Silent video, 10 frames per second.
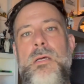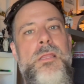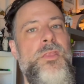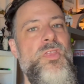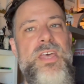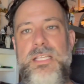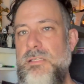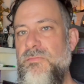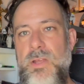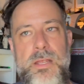this
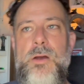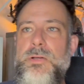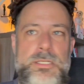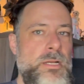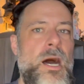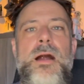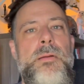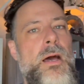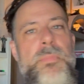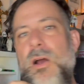video is not
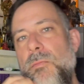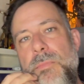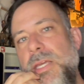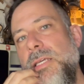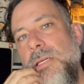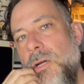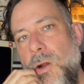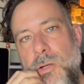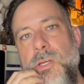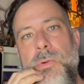about me
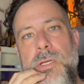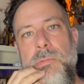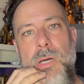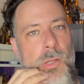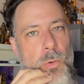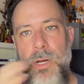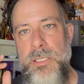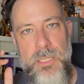arguing otherwise.